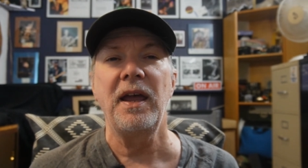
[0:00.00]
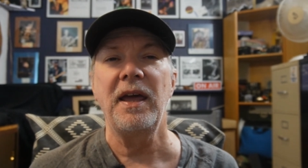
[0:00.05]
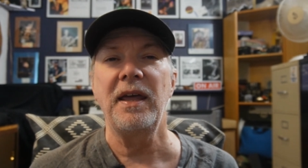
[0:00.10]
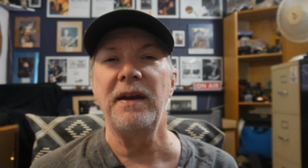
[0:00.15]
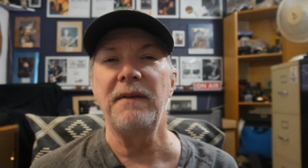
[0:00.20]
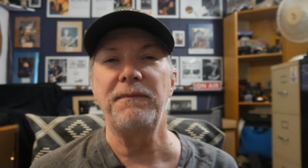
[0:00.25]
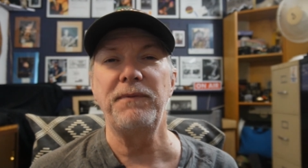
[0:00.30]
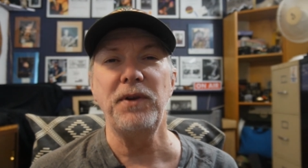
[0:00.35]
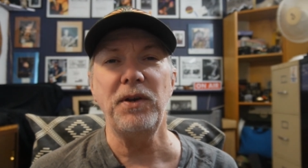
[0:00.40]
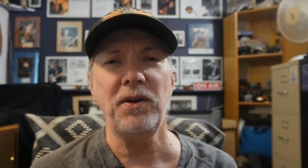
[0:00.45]

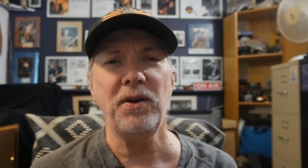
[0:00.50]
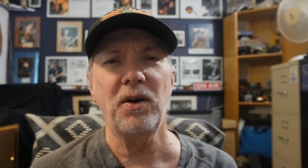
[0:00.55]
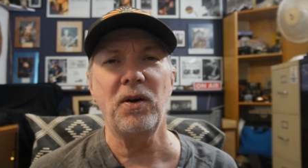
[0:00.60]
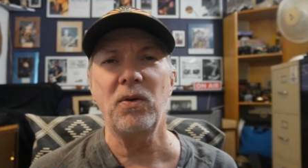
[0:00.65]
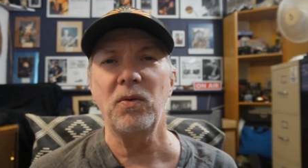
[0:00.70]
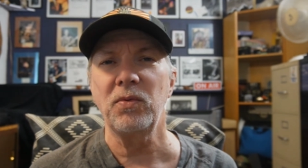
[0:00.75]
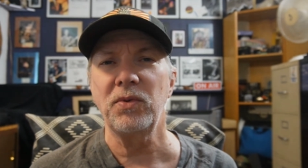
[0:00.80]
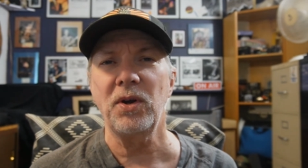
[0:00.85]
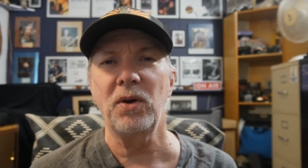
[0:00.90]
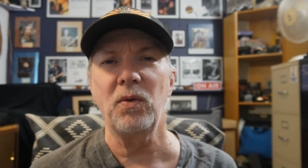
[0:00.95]
And if you
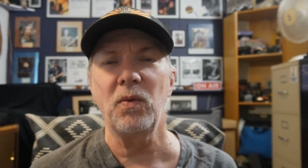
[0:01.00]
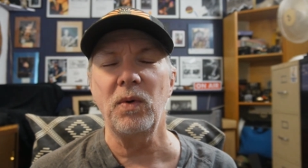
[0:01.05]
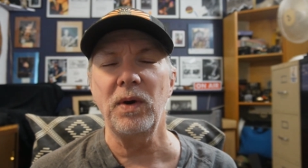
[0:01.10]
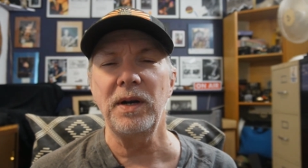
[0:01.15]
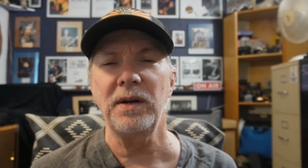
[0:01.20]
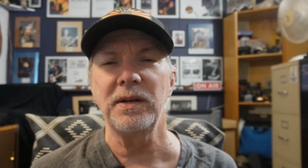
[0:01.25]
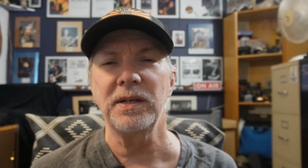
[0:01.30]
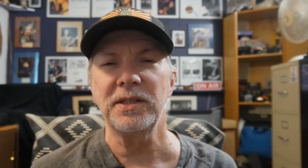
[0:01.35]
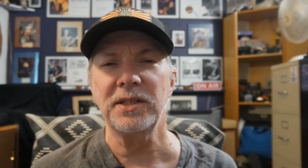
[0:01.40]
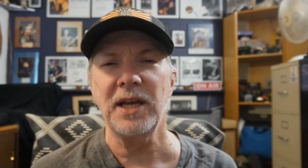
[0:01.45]
don't know
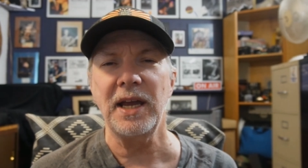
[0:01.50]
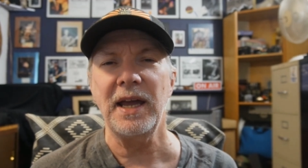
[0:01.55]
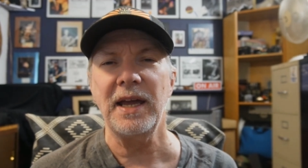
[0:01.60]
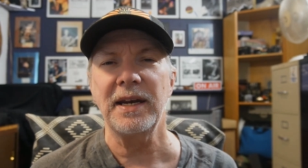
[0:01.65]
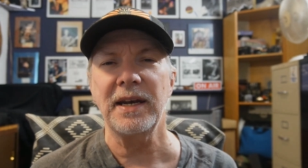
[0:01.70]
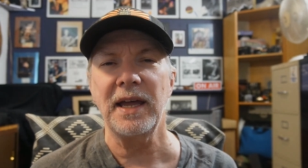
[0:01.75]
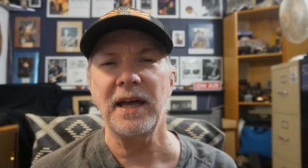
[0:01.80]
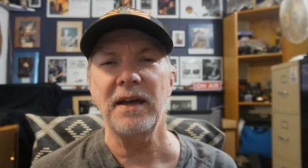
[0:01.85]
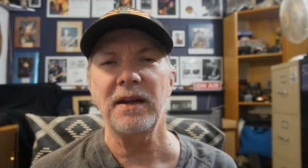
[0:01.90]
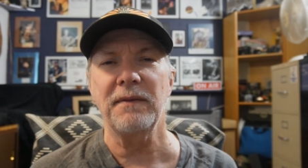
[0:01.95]
where it's
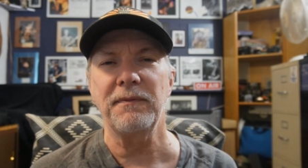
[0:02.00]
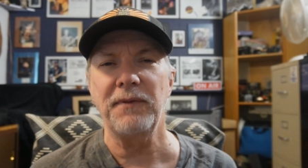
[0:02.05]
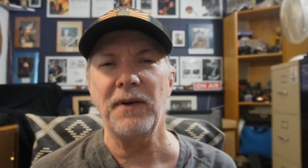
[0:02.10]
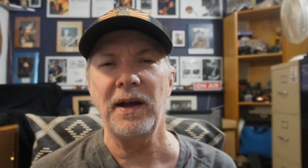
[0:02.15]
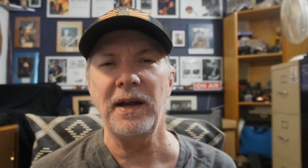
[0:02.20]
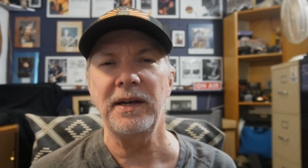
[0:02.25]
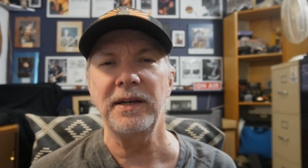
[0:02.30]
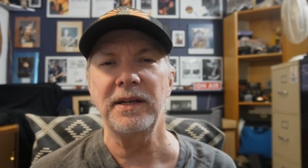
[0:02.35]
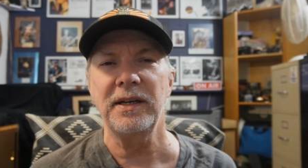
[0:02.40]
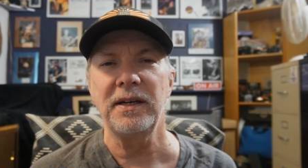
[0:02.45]
at and how to
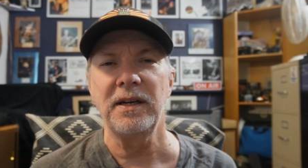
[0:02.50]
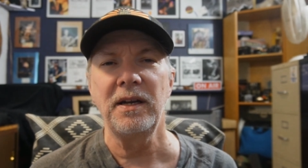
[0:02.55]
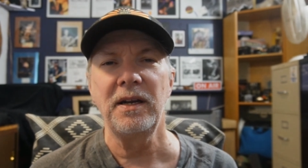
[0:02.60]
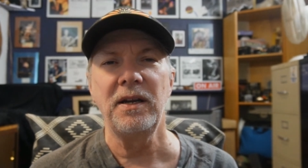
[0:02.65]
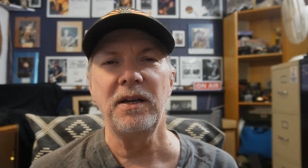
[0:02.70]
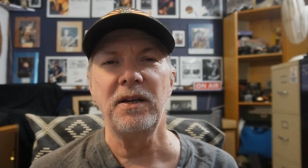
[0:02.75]
find it,